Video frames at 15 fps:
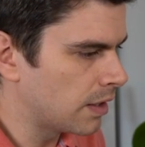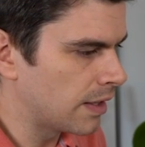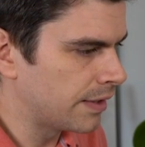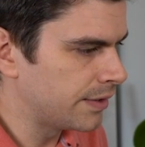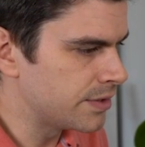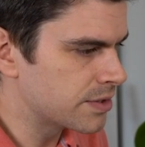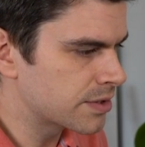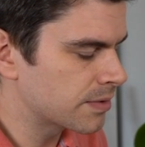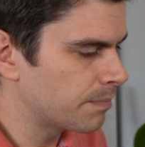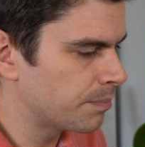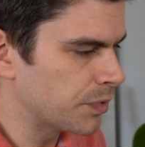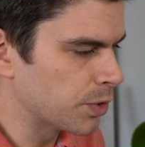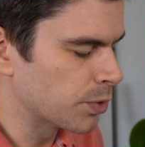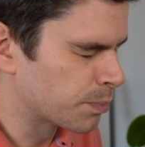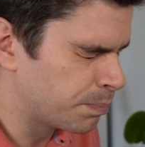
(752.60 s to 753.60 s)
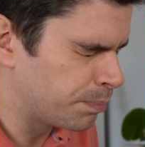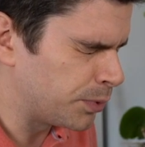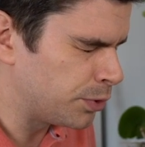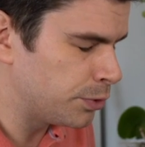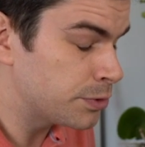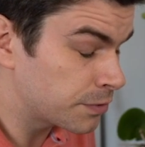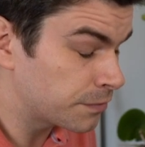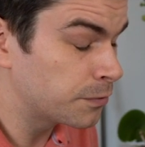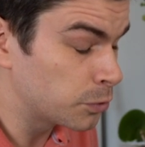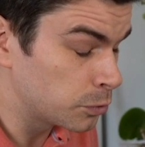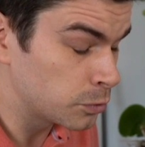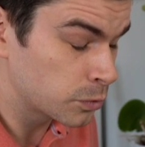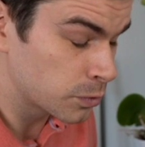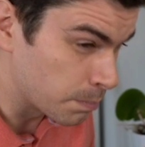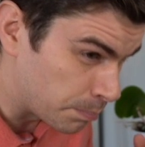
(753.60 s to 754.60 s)
and beautiful
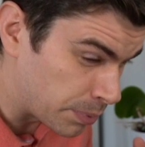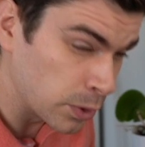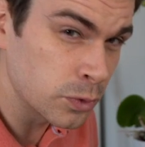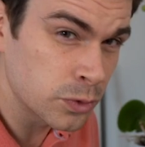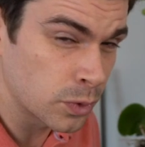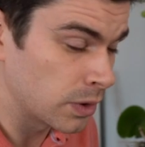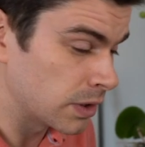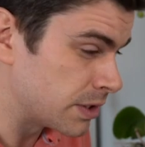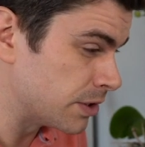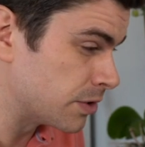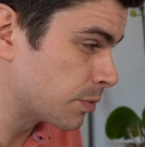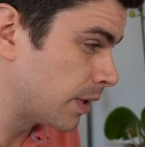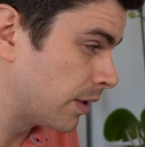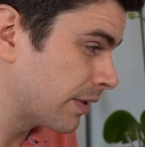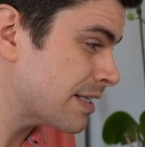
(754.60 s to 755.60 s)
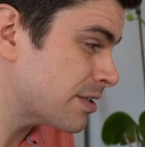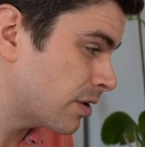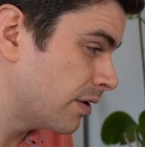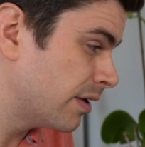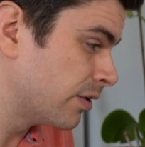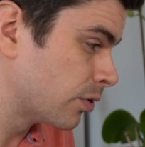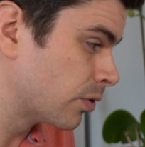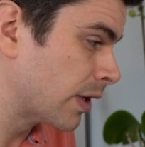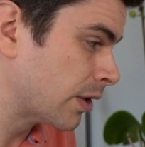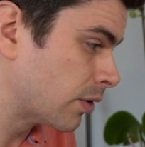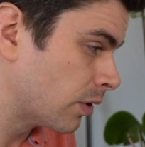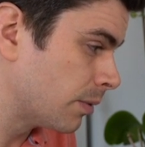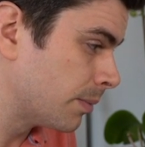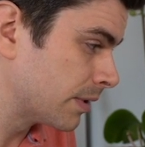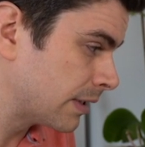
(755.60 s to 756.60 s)
build quality as well. That's going in the great
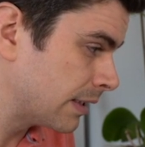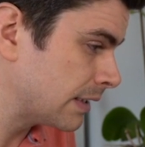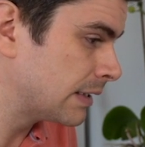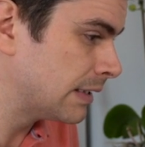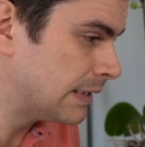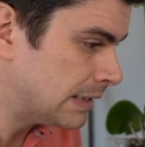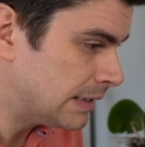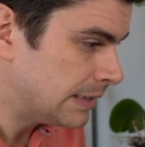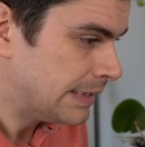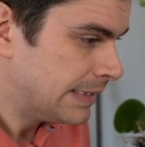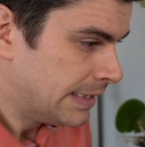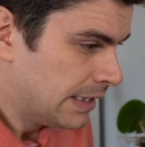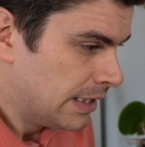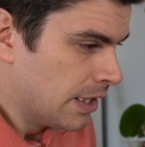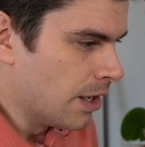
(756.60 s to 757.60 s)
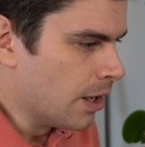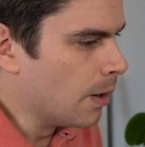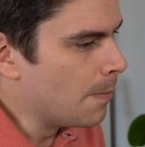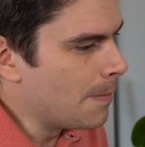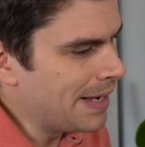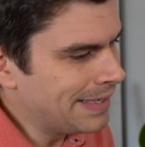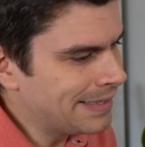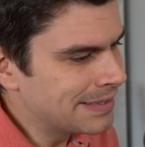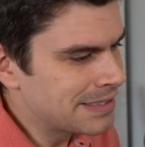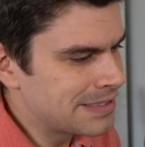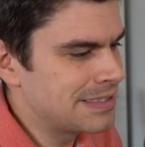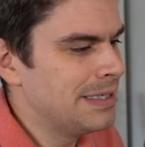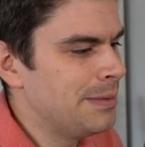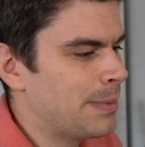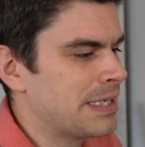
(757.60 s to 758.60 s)
column, I think. Omega
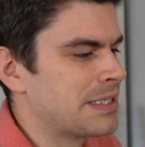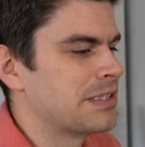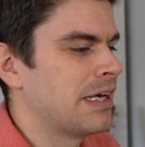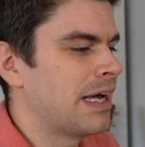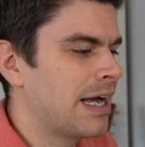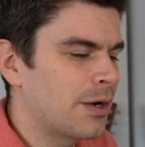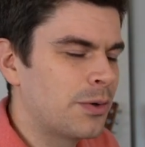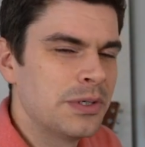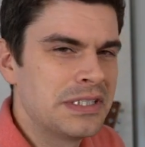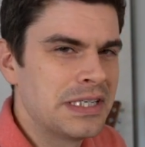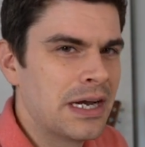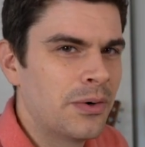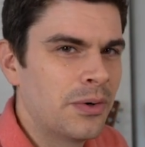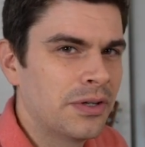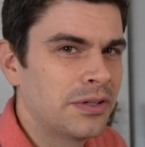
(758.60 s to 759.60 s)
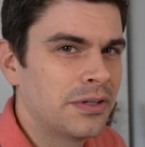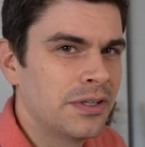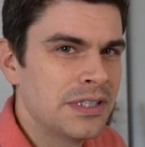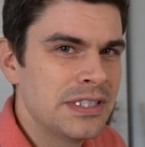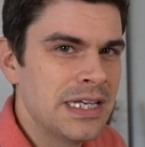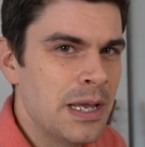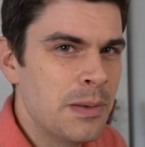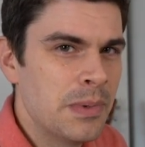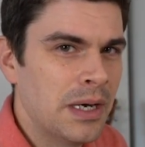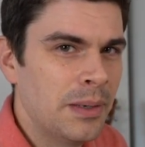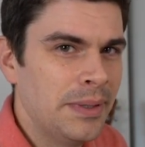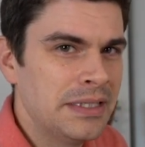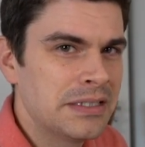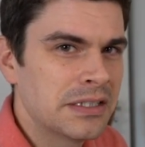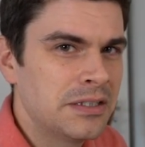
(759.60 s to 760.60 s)
Seamaster Aqua Terra
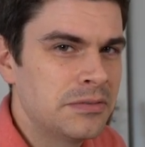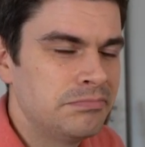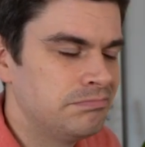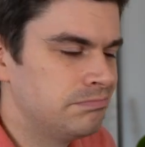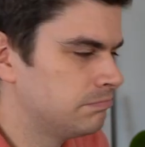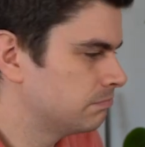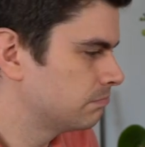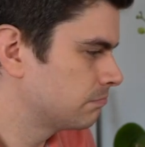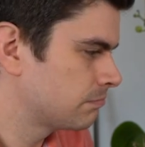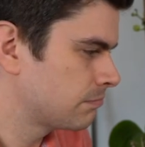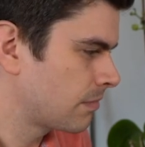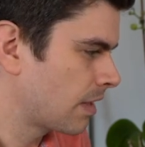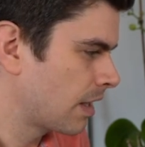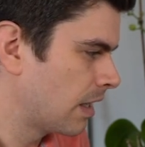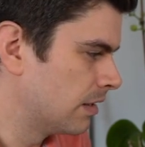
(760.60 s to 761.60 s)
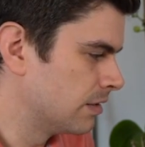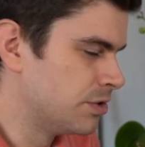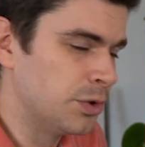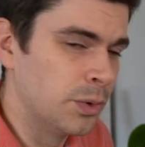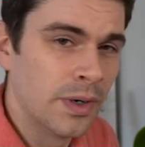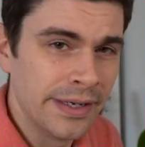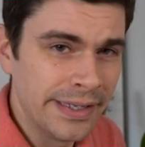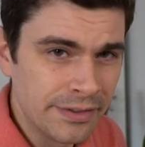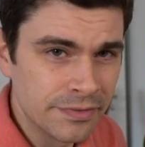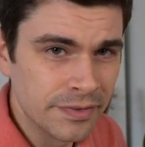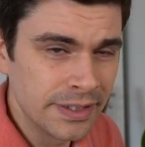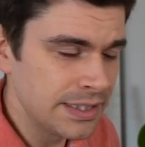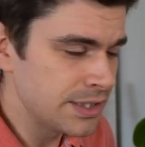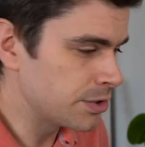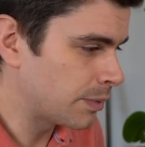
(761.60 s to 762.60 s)
38mm. Do I even
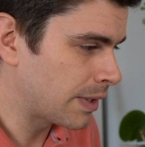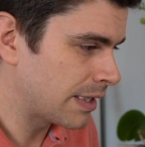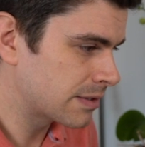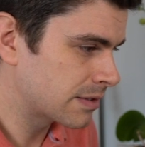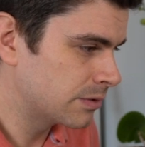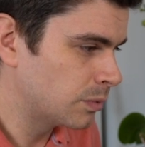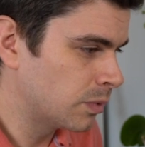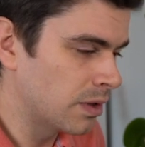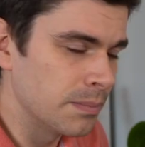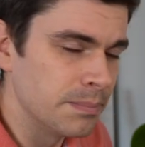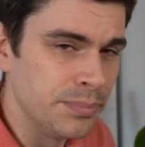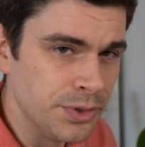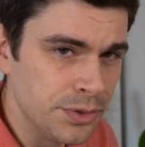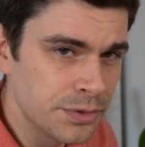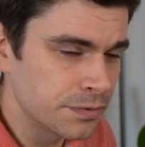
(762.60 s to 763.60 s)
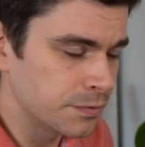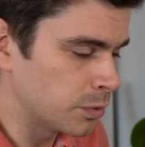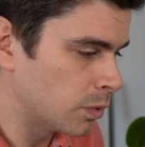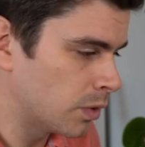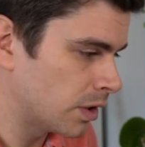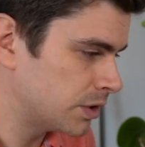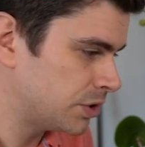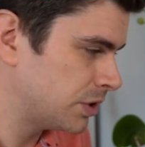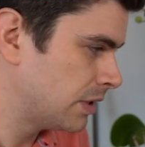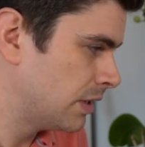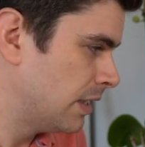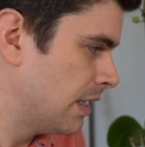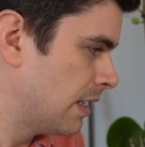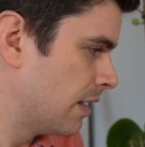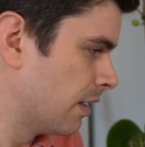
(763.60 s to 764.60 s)
need to ask what a beautiful watch
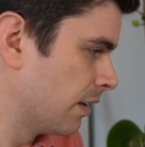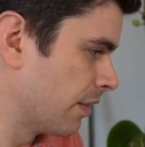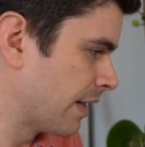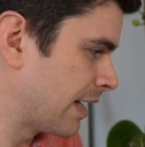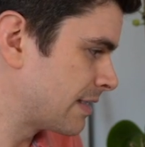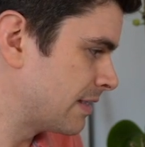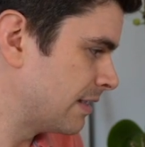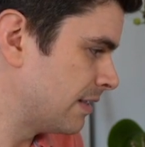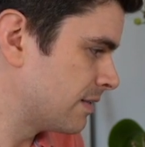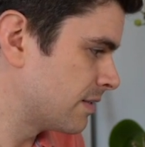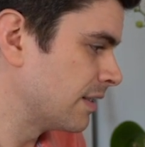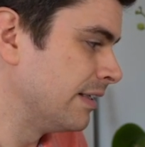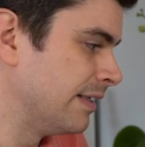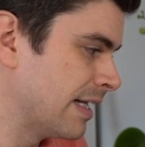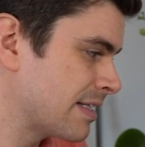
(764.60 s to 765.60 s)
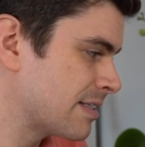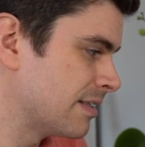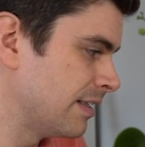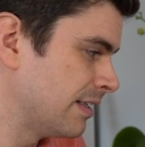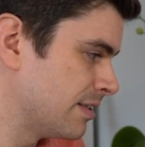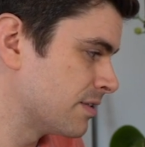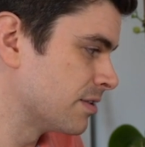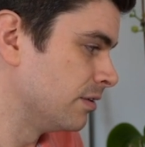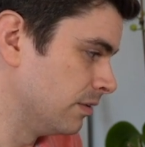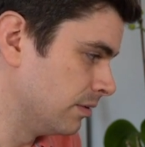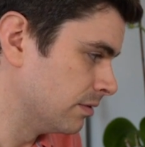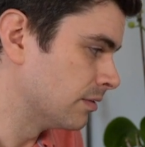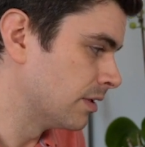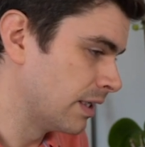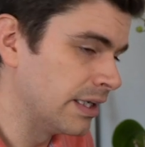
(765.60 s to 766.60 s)
that is? Yes, it is.
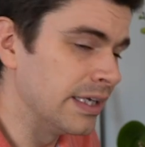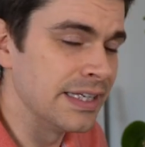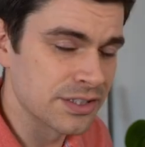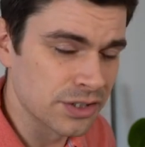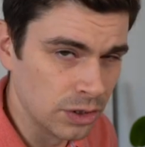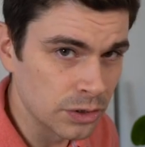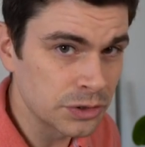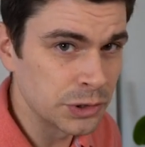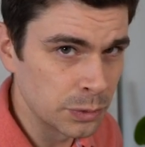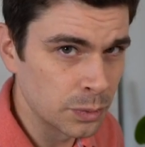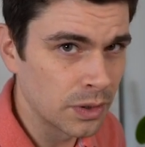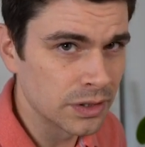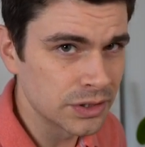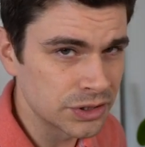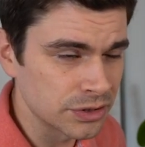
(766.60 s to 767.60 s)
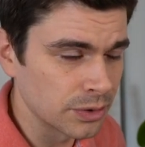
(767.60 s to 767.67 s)
It's a luxury watch,